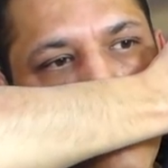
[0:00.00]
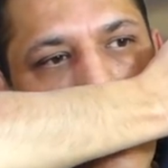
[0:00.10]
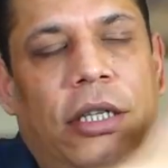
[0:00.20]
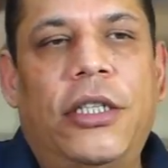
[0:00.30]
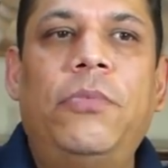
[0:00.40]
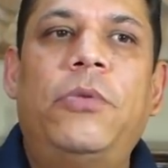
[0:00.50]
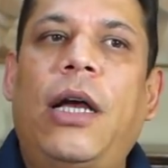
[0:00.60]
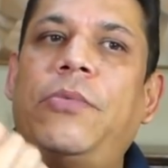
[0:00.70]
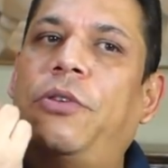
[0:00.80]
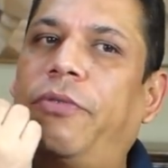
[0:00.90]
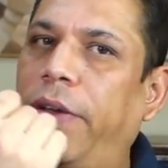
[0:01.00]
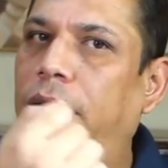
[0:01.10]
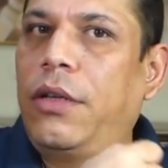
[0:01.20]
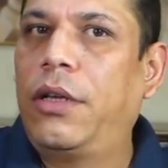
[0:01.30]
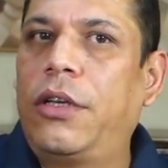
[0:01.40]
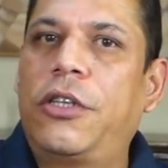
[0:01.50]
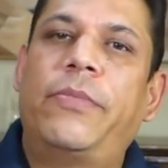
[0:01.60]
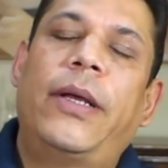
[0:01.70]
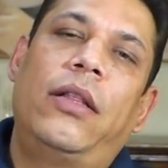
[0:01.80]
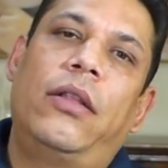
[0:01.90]
And sometimes you uh,
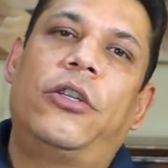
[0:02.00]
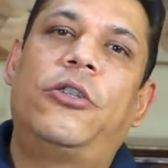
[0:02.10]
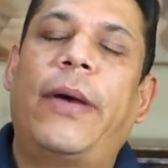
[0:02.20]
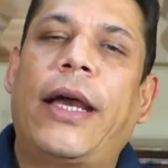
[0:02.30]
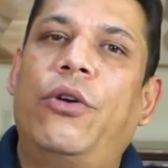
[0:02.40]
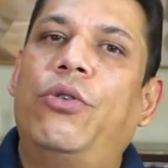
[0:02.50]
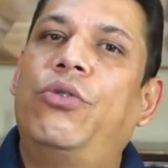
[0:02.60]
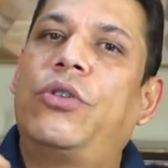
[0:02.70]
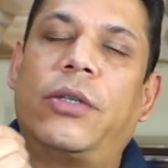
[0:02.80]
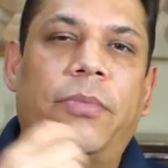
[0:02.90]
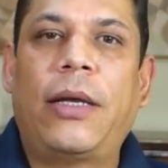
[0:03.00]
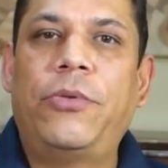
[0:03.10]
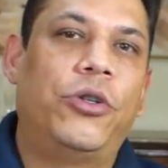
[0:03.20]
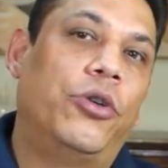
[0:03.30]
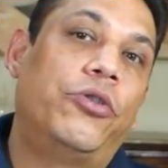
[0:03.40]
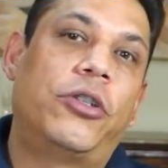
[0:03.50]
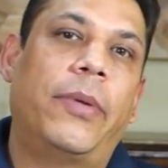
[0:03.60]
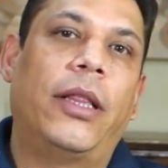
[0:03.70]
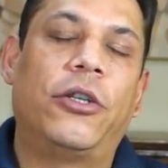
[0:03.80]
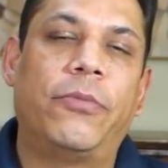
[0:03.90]
smell the tobacco, sometimes you don't
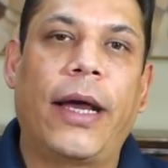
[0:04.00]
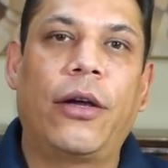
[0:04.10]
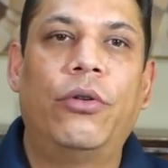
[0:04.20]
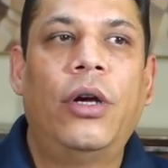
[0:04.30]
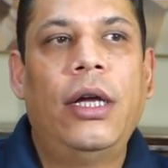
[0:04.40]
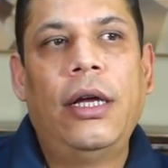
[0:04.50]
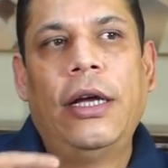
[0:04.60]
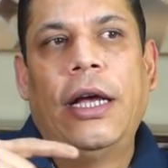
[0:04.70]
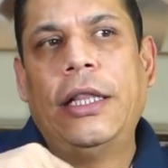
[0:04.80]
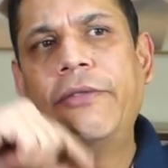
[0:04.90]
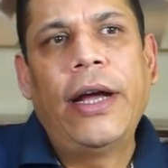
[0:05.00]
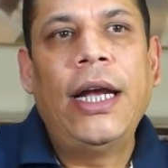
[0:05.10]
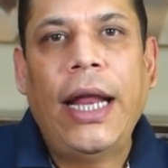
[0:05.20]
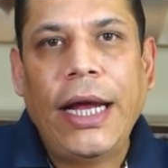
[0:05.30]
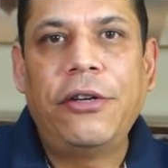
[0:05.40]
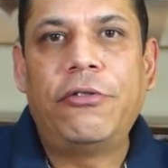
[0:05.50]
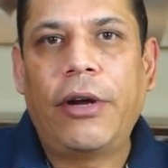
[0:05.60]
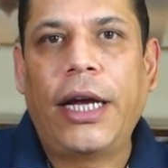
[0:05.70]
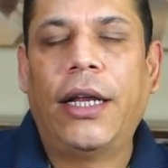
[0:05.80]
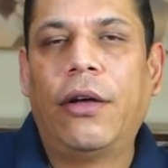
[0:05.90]
smell the tobacco. In the very late
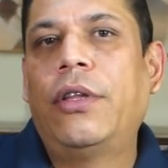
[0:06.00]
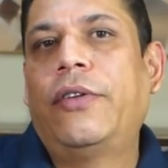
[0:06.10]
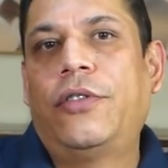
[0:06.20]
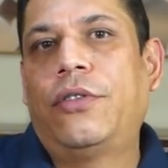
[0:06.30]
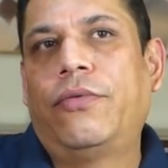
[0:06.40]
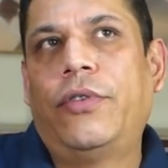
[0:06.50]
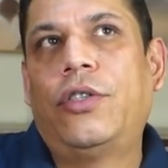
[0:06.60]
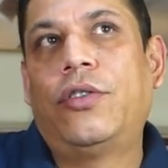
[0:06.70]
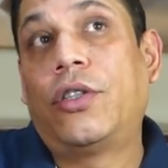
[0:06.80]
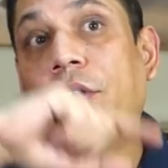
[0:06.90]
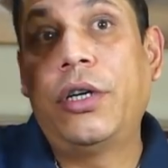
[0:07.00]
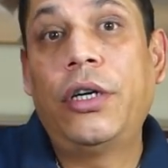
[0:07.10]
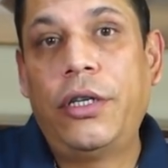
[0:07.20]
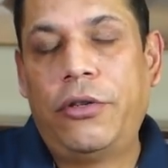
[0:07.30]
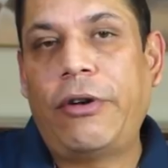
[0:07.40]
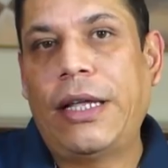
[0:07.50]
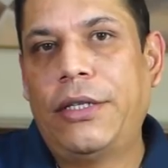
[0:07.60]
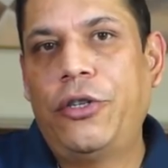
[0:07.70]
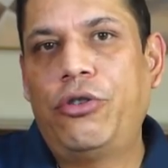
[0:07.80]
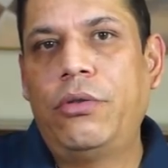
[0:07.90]
dry down, which is, which is a third
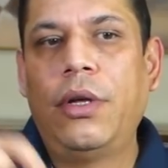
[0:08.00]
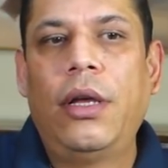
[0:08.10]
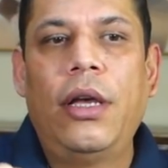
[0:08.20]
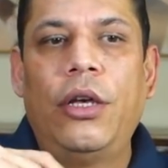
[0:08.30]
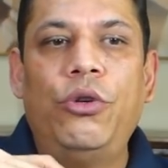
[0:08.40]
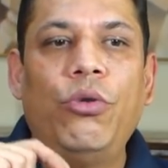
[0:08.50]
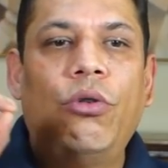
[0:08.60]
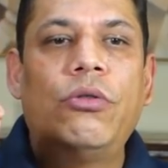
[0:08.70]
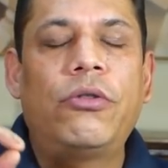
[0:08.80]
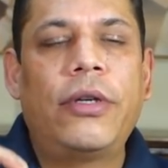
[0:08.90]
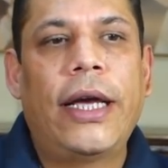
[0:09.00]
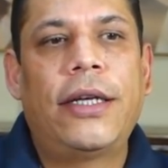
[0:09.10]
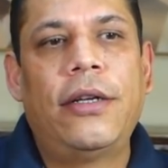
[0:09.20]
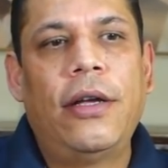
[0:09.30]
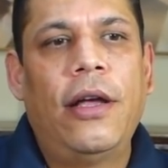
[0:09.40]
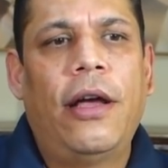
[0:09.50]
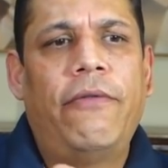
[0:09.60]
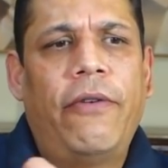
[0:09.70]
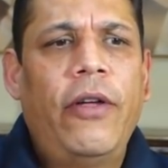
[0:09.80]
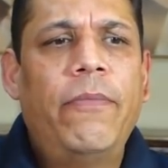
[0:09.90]
transition, you also get a
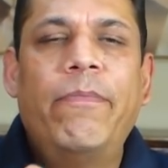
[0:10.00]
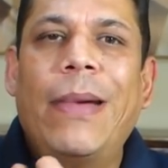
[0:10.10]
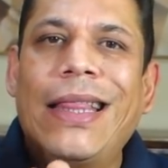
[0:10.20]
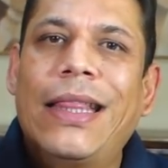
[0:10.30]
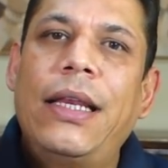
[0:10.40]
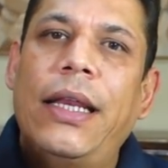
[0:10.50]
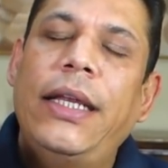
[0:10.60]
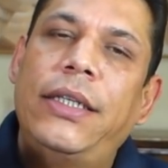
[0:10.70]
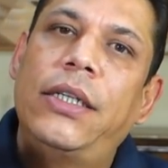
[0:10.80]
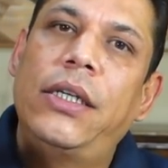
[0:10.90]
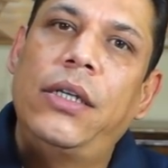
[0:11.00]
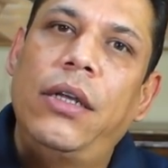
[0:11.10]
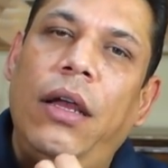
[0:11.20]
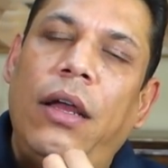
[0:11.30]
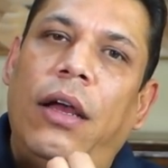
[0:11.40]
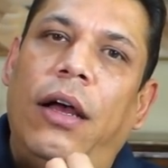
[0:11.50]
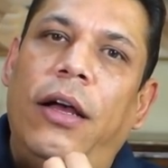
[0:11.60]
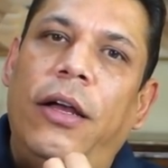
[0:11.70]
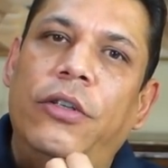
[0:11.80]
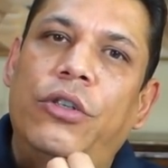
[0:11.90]
very mentholated
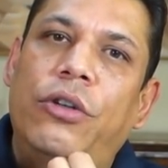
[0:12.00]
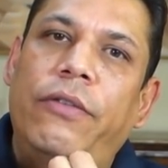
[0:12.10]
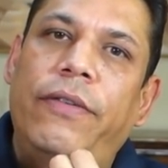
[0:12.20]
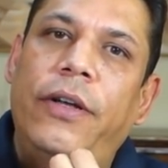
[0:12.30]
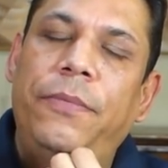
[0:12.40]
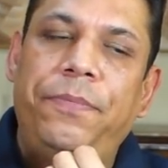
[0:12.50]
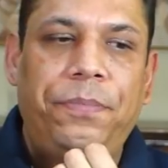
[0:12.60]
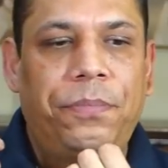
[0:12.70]
uh, sort of a